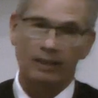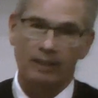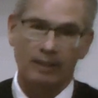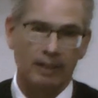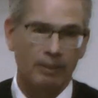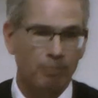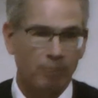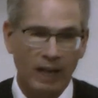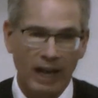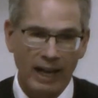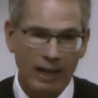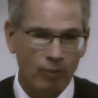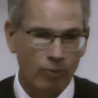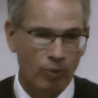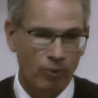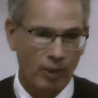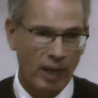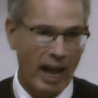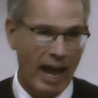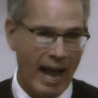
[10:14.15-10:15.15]
it probably
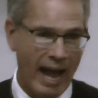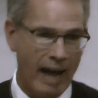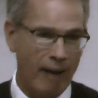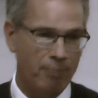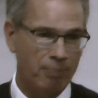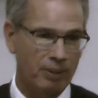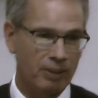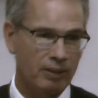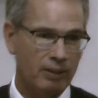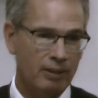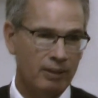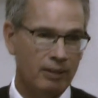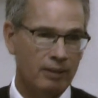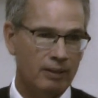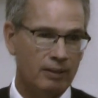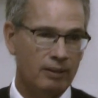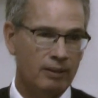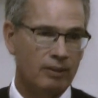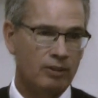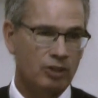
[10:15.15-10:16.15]
won't happen.
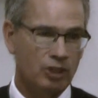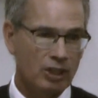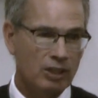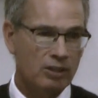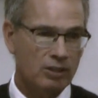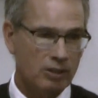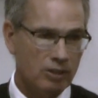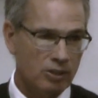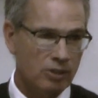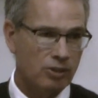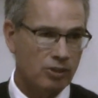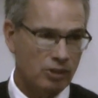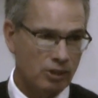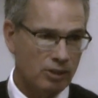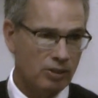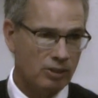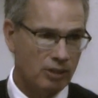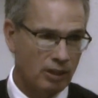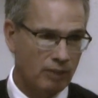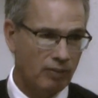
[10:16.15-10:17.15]
Jesus is
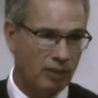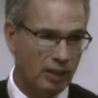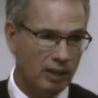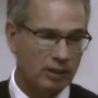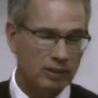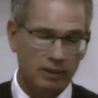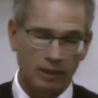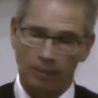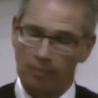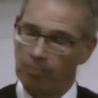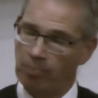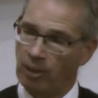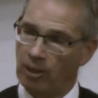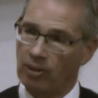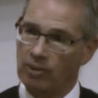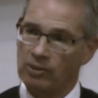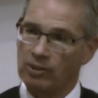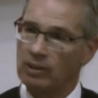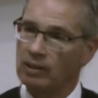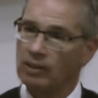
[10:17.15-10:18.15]
just giving us a
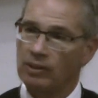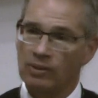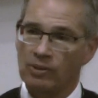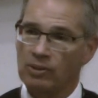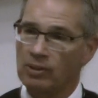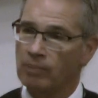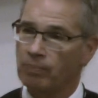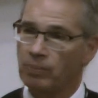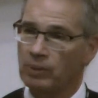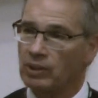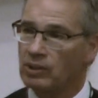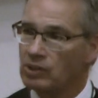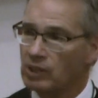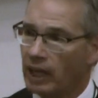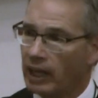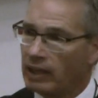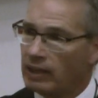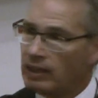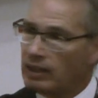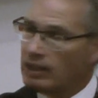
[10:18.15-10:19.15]
comparison, and he's simply
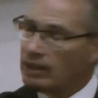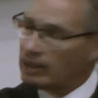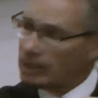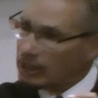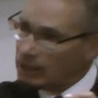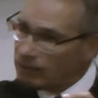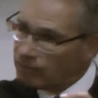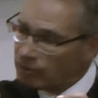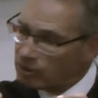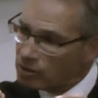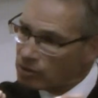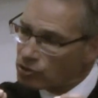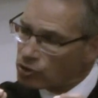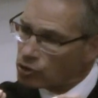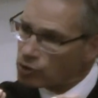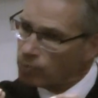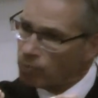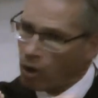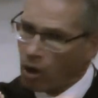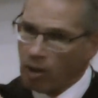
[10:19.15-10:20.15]
saying, even the
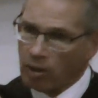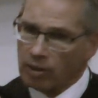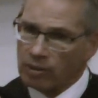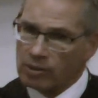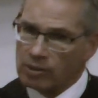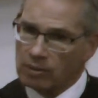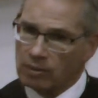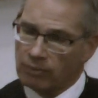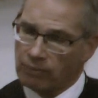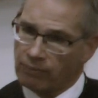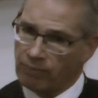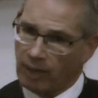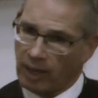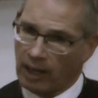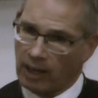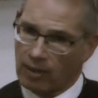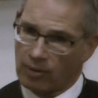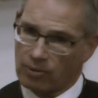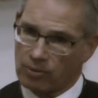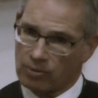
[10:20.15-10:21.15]
smallest of
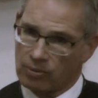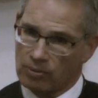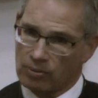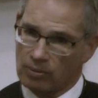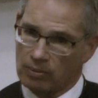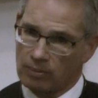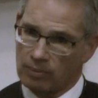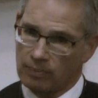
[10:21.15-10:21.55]
faiths,